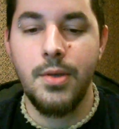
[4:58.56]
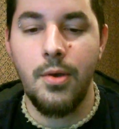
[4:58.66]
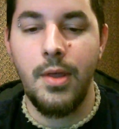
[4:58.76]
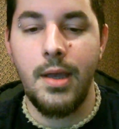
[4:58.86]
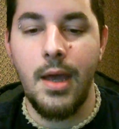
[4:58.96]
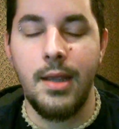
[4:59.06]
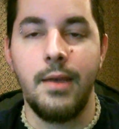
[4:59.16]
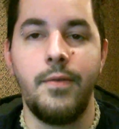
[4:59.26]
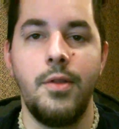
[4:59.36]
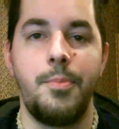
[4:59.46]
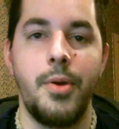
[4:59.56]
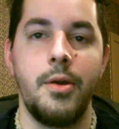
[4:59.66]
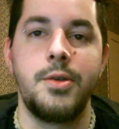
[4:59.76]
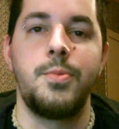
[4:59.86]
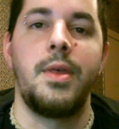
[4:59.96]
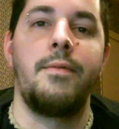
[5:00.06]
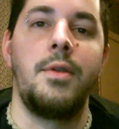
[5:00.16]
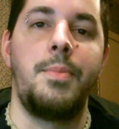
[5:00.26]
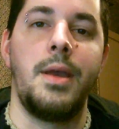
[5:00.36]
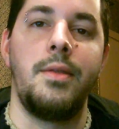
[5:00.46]
So they kind of give you the perks with
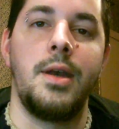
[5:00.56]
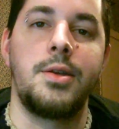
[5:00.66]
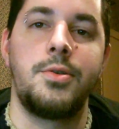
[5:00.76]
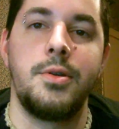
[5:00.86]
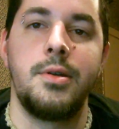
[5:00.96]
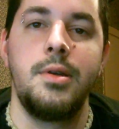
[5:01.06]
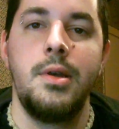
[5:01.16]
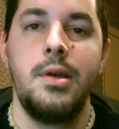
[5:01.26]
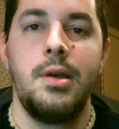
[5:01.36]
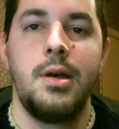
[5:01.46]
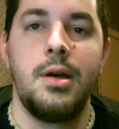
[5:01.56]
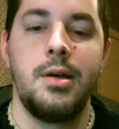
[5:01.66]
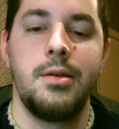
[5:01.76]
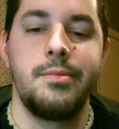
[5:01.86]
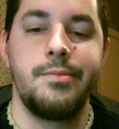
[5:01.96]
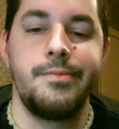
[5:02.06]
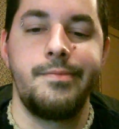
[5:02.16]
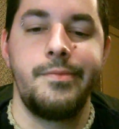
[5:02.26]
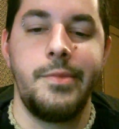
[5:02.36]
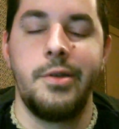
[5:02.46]
having to pay the extra, um,
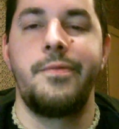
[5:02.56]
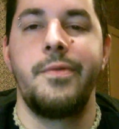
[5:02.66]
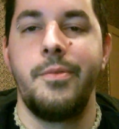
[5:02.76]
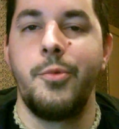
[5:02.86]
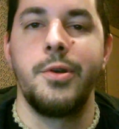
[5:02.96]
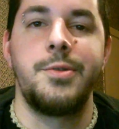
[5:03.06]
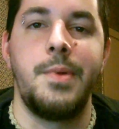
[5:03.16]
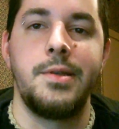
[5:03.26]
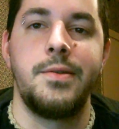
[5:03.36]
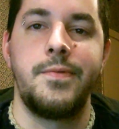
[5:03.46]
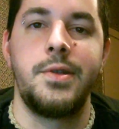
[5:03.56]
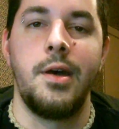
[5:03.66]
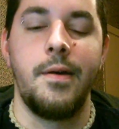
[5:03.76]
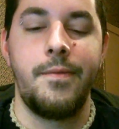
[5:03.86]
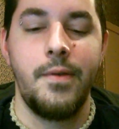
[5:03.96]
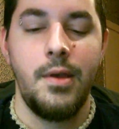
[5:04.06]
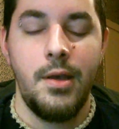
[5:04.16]
you know, for the more expensive stuff.